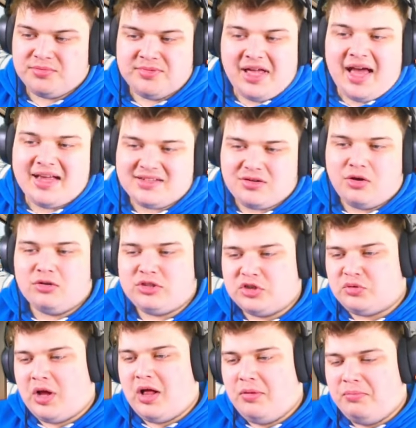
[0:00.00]
nice gold as
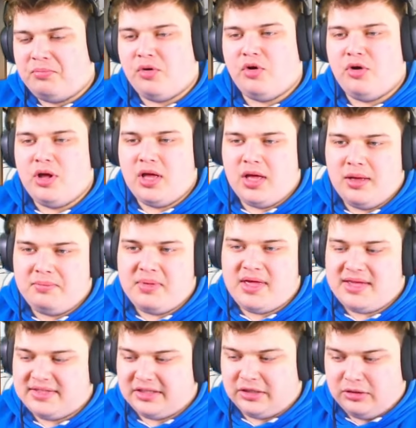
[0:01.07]
well, but uh,
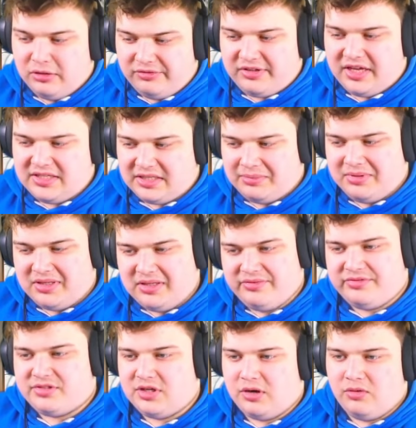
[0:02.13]
it's a glove case, I believe.
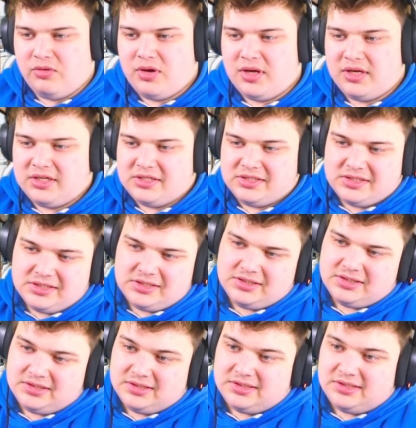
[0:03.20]
So,
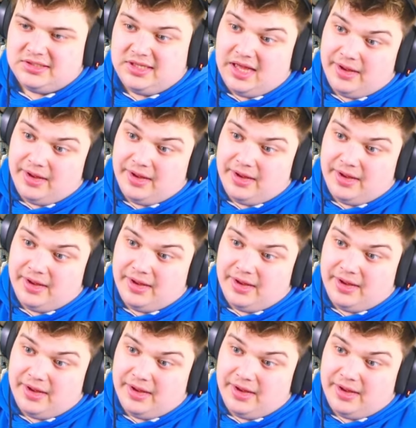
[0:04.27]
yeah,